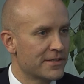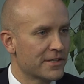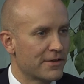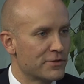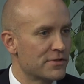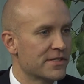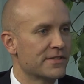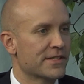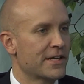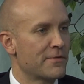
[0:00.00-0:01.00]
The governor's
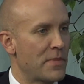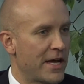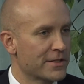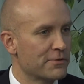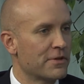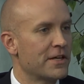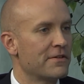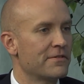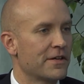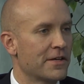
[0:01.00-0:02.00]
since kind of backed away